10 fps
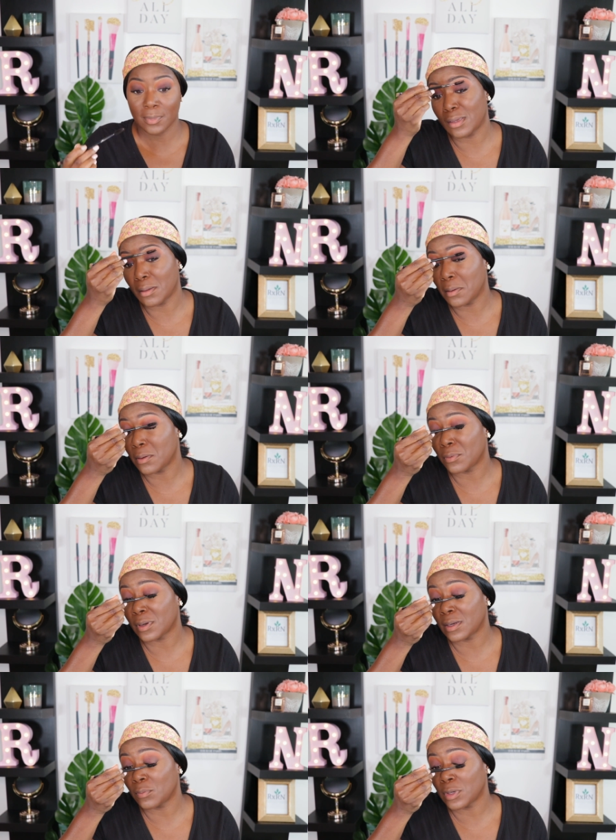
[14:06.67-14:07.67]
And
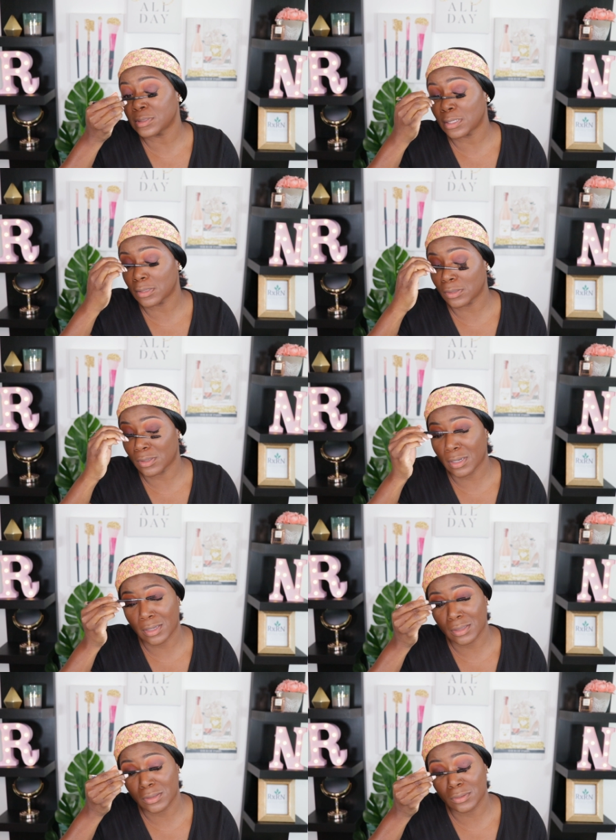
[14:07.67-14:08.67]
once I learned how
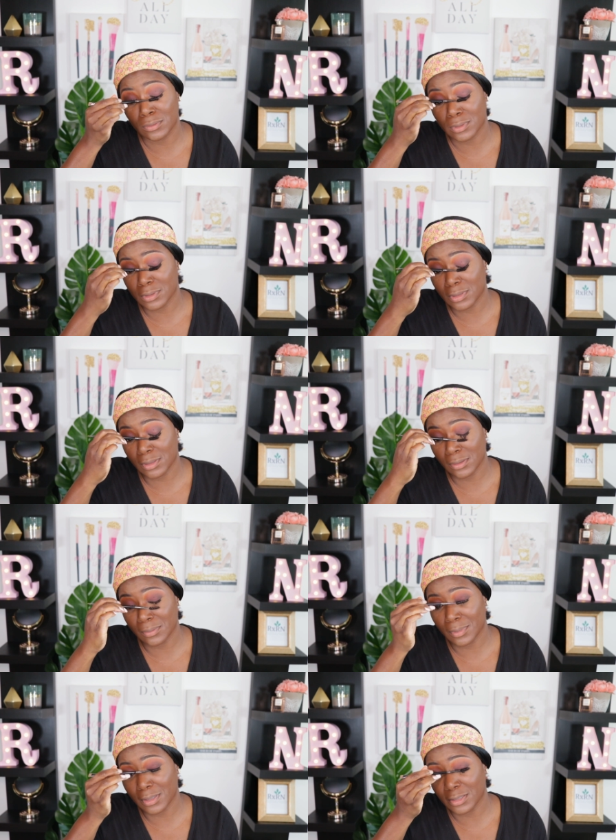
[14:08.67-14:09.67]
to use them,